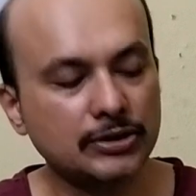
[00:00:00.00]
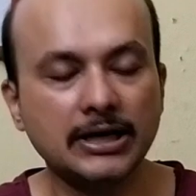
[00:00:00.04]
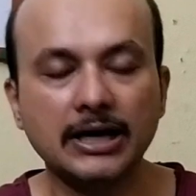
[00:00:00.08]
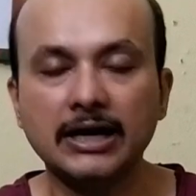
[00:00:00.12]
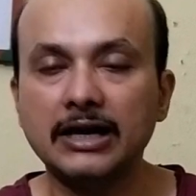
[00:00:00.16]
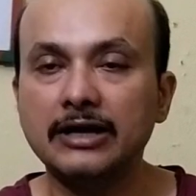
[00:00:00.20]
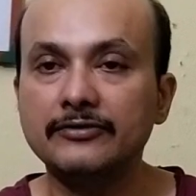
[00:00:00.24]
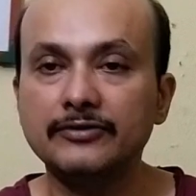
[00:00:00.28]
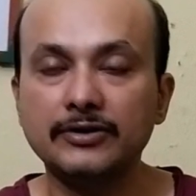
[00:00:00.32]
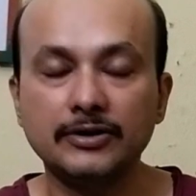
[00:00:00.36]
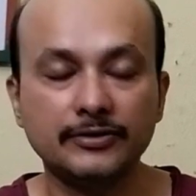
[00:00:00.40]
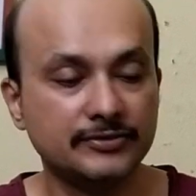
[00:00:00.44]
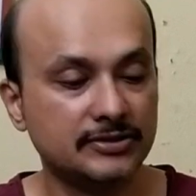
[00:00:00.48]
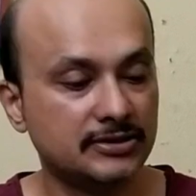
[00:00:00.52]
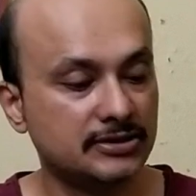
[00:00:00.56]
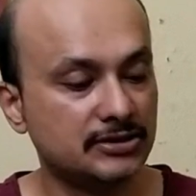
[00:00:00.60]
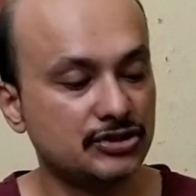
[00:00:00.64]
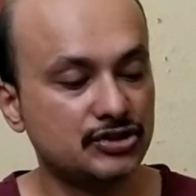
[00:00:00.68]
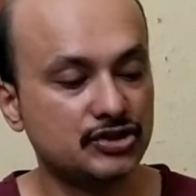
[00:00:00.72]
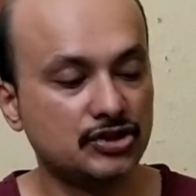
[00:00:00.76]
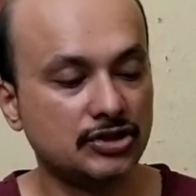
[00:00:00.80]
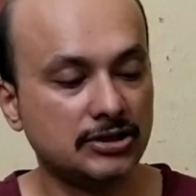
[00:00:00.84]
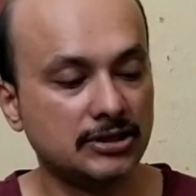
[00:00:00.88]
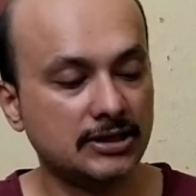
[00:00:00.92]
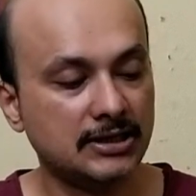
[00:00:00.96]
before the
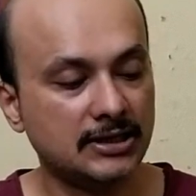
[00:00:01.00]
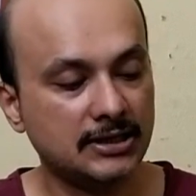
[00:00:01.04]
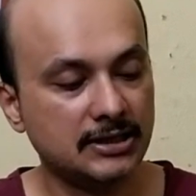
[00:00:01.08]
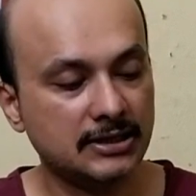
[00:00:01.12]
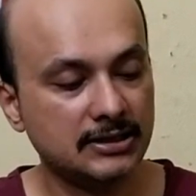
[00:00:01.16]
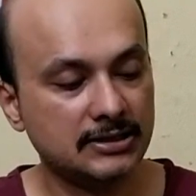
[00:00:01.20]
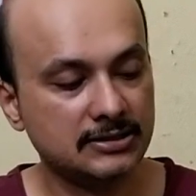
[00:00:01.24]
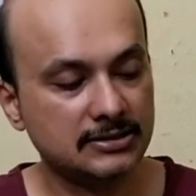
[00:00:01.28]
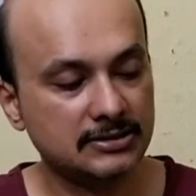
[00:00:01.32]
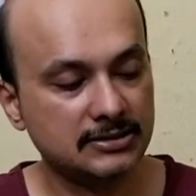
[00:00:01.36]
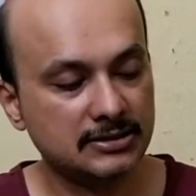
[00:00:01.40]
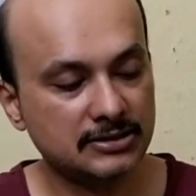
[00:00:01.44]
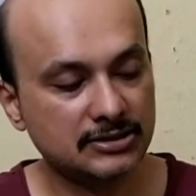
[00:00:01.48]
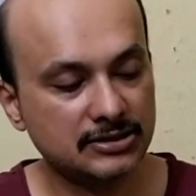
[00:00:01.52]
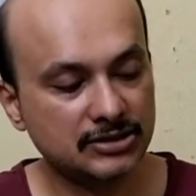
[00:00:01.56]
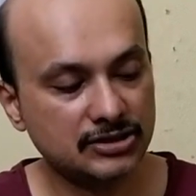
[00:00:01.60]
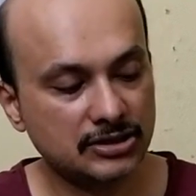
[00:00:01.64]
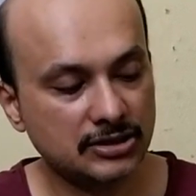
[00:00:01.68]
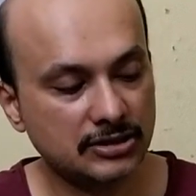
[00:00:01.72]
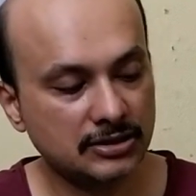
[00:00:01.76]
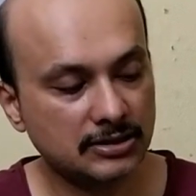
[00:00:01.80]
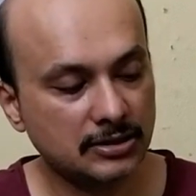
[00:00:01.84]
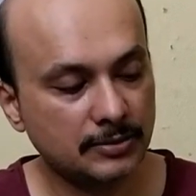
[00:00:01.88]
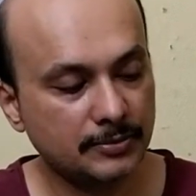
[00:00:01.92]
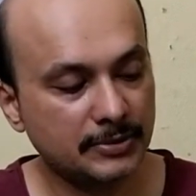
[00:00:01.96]
arrival of the teacher,
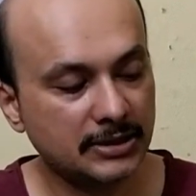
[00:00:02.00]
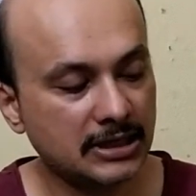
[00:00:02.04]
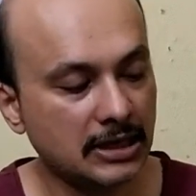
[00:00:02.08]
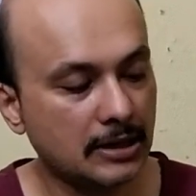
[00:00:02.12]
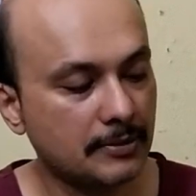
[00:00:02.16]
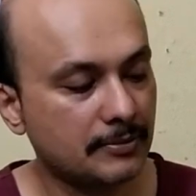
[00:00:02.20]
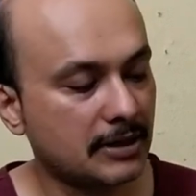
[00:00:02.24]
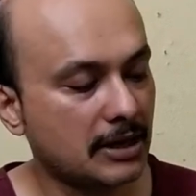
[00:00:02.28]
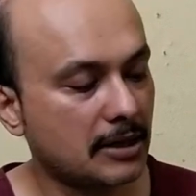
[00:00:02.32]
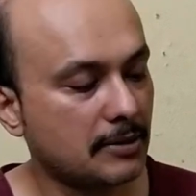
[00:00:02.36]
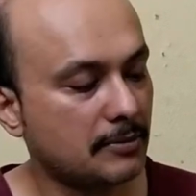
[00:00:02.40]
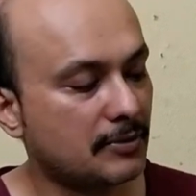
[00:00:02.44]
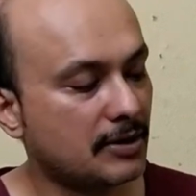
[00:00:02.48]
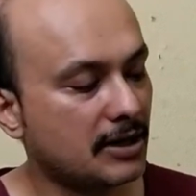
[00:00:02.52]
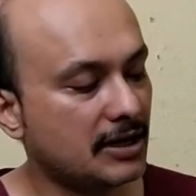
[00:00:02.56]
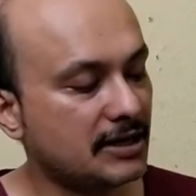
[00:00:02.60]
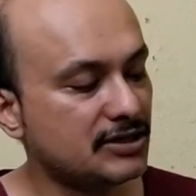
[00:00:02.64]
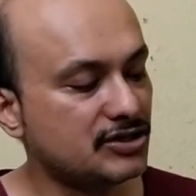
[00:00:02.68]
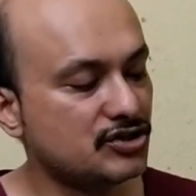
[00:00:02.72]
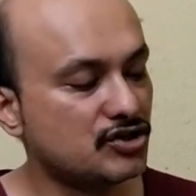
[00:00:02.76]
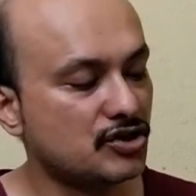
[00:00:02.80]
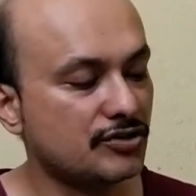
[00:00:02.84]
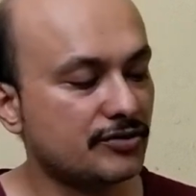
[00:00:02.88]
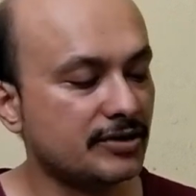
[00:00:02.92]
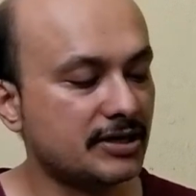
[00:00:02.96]
and the teacher in the meantime
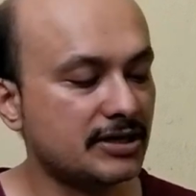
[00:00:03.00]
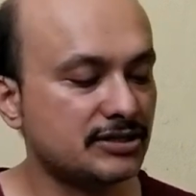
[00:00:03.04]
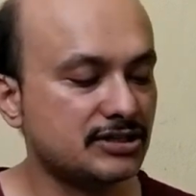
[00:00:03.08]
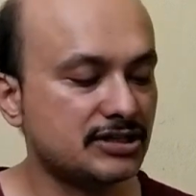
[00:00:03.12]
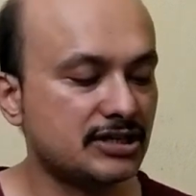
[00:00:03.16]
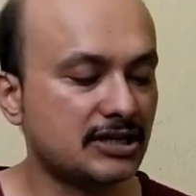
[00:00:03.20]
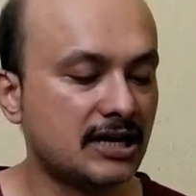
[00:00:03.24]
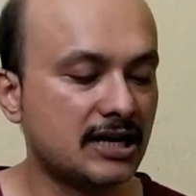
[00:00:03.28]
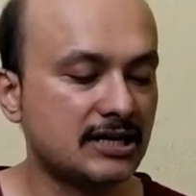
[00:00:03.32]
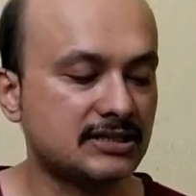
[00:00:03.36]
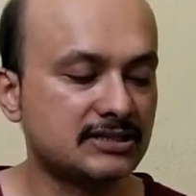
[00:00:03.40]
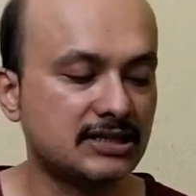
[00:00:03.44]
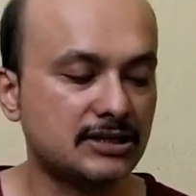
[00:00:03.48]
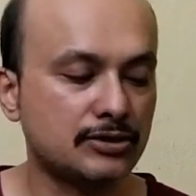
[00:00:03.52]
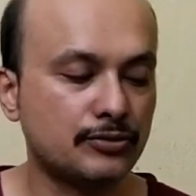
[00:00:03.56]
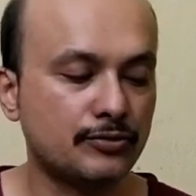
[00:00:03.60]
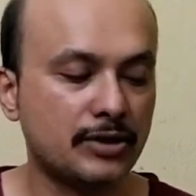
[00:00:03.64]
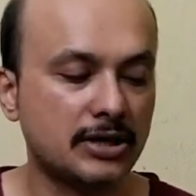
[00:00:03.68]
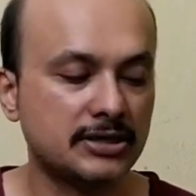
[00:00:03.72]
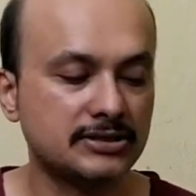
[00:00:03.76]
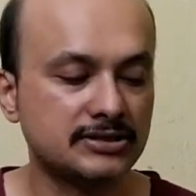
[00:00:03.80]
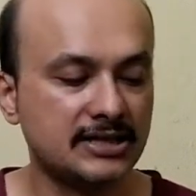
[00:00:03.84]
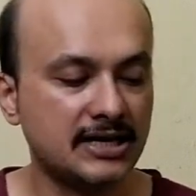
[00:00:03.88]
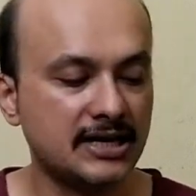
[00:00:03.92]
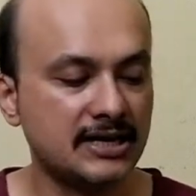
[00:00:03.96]
came. Ready, children? She
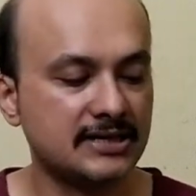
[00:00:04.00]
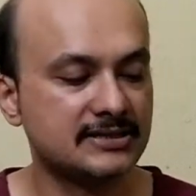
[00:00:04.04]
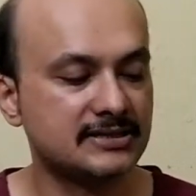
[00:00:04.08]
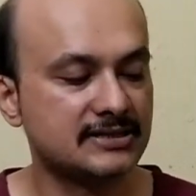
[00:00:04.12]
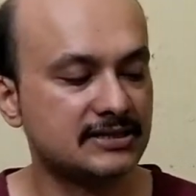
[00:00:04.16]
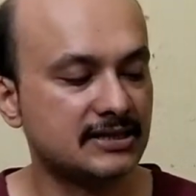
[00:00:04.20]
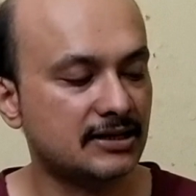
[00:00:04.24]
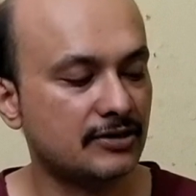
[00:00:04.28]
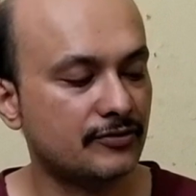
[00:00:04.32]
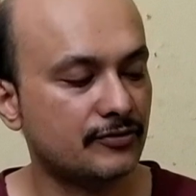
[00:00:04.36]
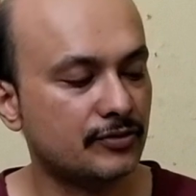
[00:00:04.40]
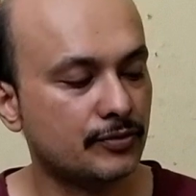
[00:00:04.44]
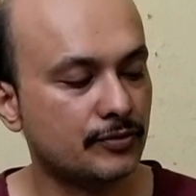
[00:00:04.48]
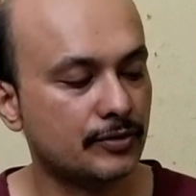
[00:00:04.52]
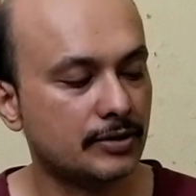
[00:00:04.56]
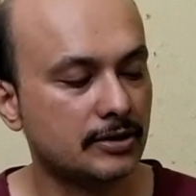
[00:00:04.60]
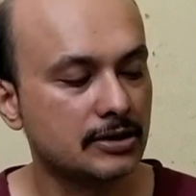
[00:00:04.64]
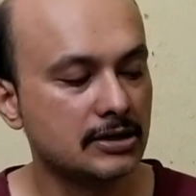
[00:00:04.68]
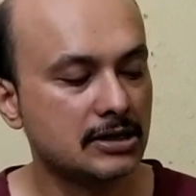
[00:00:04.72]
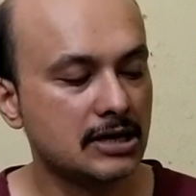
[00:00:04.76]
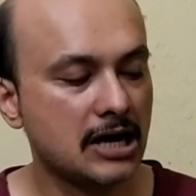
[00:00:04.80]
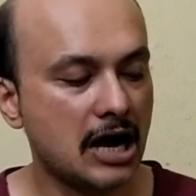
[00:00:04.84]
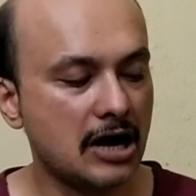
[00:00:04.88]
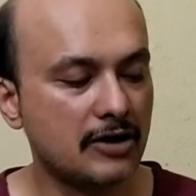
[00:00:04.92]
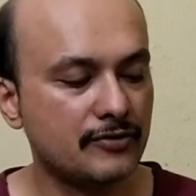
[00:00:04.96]
glanced at her watch. Yes, said
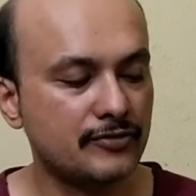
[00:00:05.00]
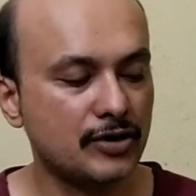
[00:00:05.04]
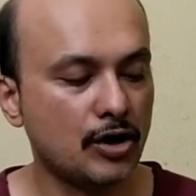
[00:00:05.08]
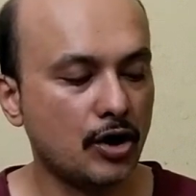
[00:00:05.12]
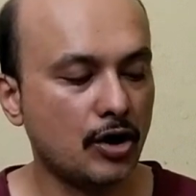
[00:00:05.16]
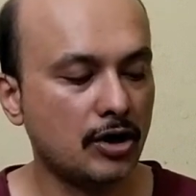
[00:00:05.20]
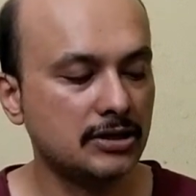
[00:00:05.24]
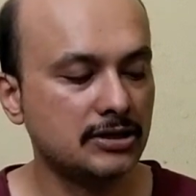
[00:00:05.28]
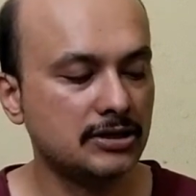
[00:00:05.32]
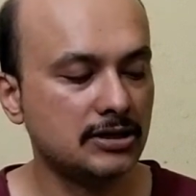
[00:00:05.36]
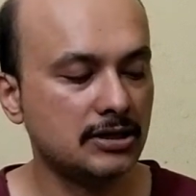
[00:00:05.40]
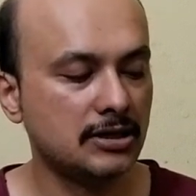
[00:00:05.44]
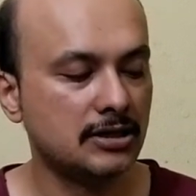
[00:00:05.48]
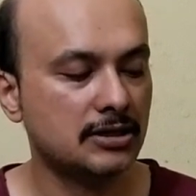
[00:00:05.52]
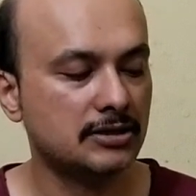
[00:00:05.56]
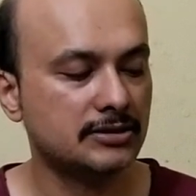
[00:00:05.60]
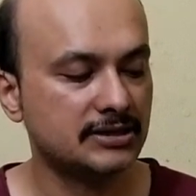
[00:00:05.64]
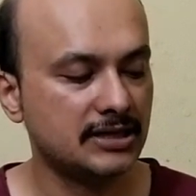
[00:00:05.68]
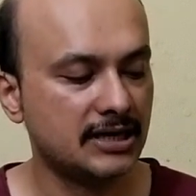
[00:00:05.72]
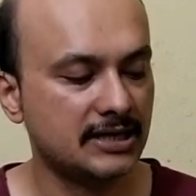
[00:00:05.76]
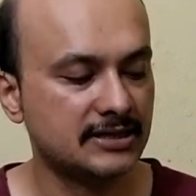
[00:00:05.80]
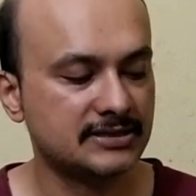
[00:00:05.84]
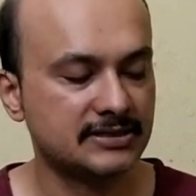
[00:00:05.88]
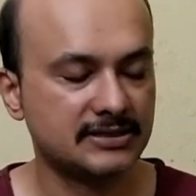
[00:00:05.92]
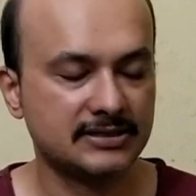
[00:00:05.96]
everyone. Are we all
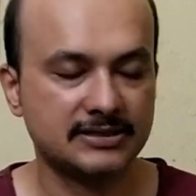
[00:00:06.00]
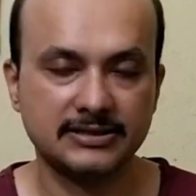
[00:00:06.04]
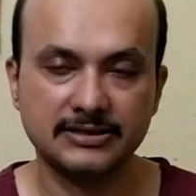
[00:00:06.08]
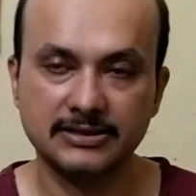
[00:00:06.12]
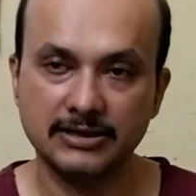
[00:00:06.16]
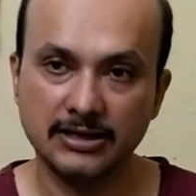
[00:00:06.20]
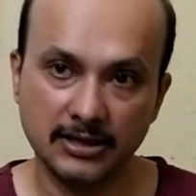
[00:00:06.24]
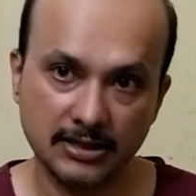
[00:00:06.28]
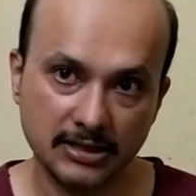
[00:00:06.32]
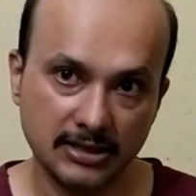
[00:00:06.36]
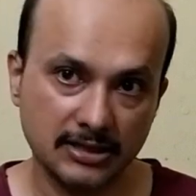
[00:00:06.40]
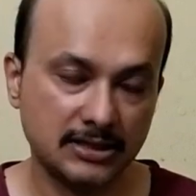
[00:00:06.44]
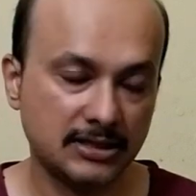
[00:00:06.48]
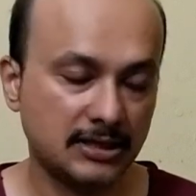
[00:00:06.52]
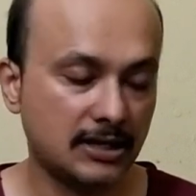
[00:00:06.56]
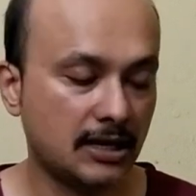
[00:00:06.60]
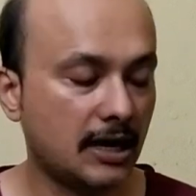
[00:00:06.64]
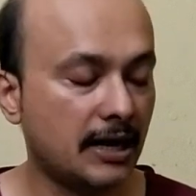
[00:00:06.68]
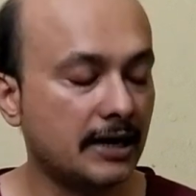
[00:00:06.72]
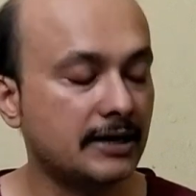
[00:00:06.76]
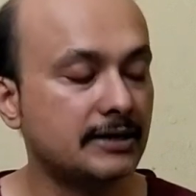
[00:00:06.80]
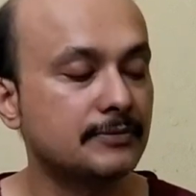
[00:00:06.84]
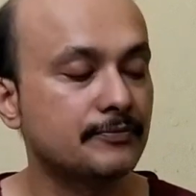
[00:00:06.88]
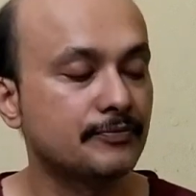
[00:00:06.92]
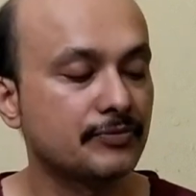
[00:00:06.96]
here? Yes.
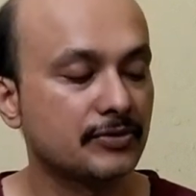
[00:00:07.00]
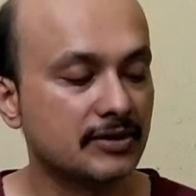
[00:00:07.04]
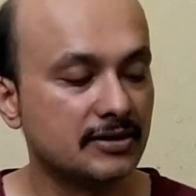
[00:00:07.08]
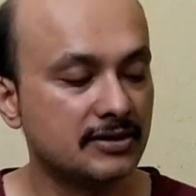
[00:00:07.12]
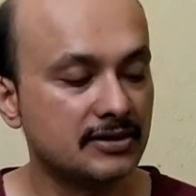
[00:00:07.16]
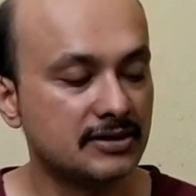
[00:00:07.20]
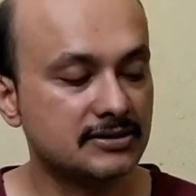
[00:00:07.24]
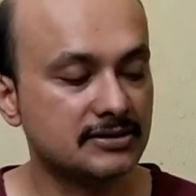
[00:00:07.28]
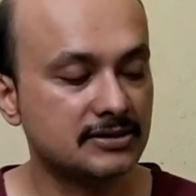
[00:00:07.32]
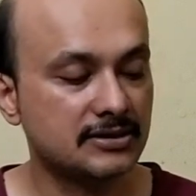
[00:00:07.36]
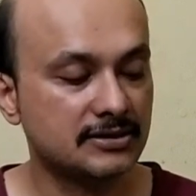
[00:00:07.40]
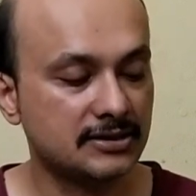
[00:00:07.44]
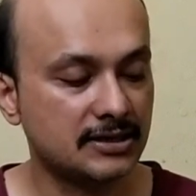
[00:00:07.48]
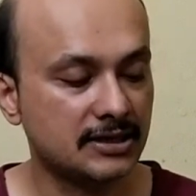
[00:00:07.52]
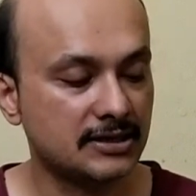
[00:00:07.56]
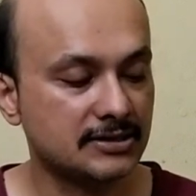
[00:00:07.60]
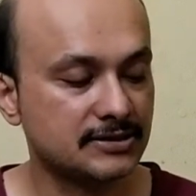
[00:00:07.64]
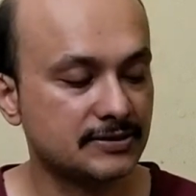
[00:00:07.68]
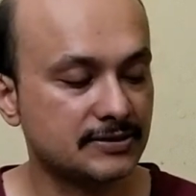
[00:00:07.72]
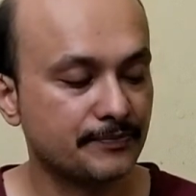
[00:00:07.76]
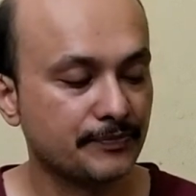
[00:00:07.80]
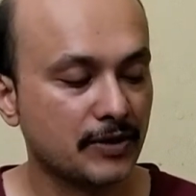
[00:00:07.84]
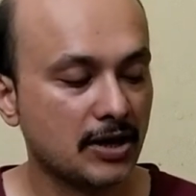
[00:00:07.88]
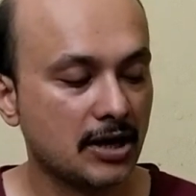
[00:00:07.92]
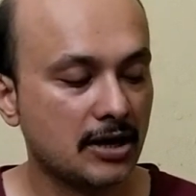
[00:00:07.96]
Again they lied. They
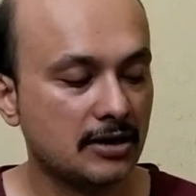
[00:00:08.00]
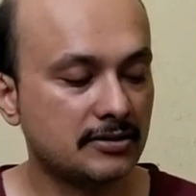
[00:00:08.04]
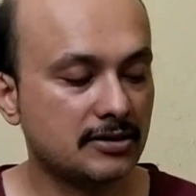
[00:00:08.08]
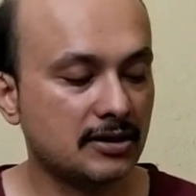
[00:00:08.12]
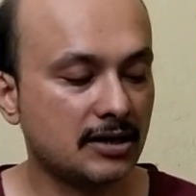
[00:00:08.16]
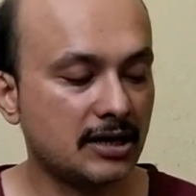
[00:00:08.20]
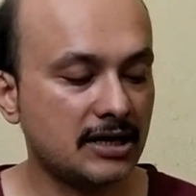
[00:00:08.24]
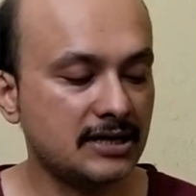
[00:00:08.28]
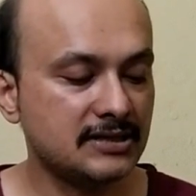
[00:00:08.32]
said yes.